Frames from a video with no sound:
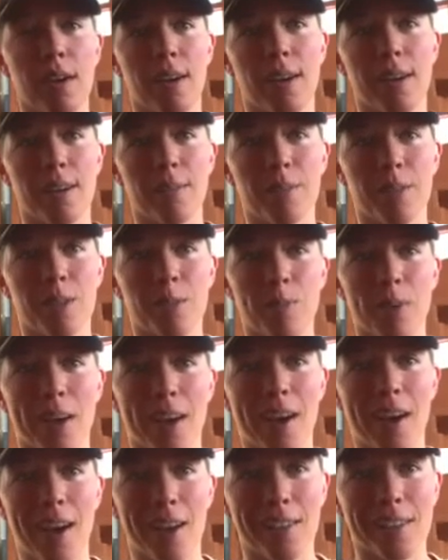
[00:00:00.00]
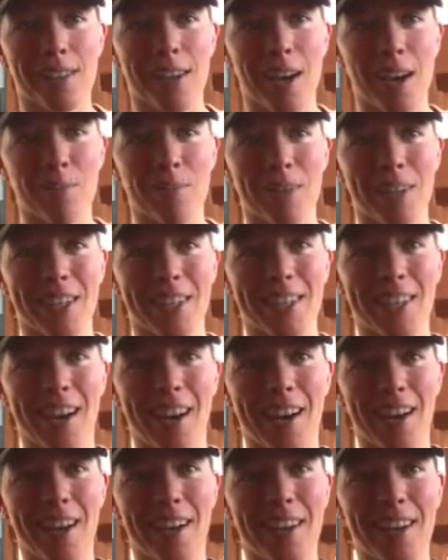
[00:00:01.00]
It's been a hot topic
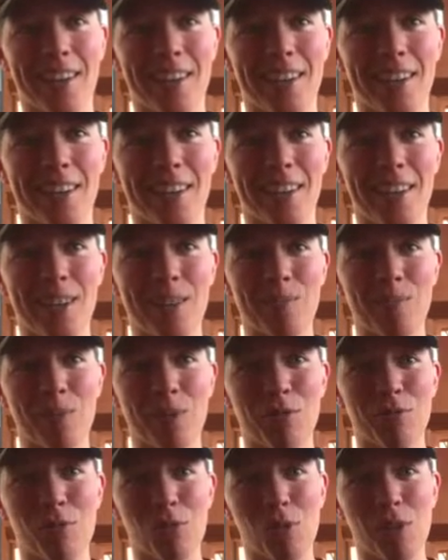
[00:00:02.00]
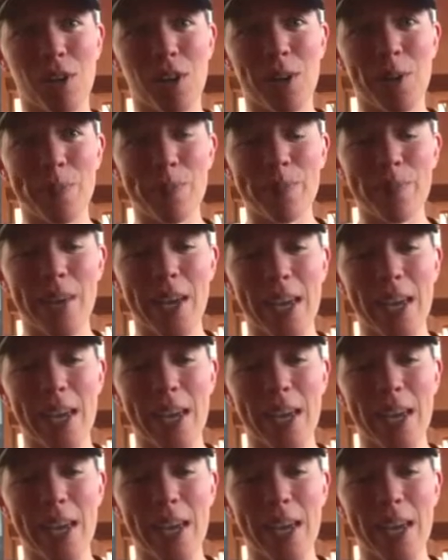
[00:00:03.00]
on the forum